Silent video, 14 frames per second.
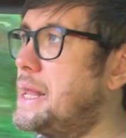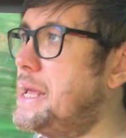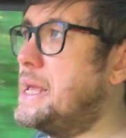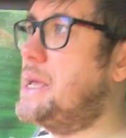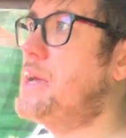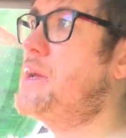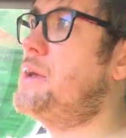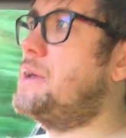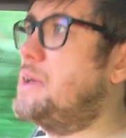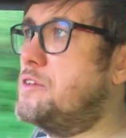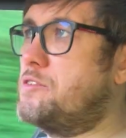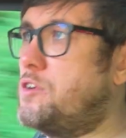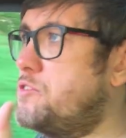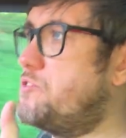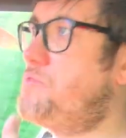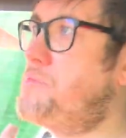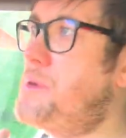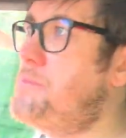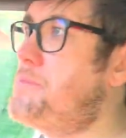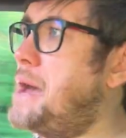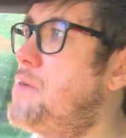Le. His odds have
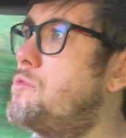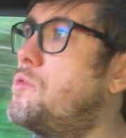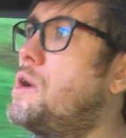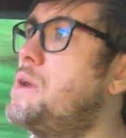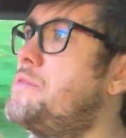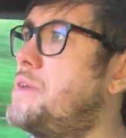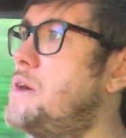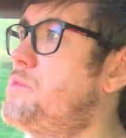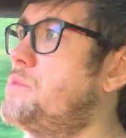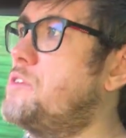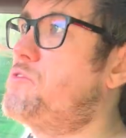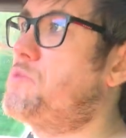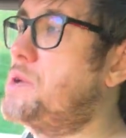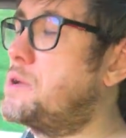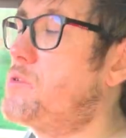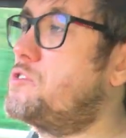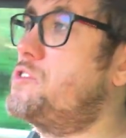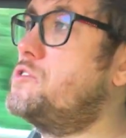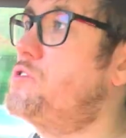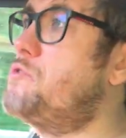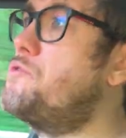been bet right down this week, which I
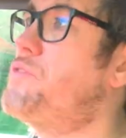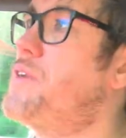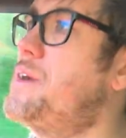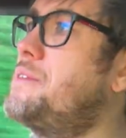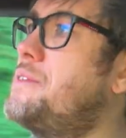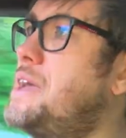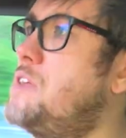do find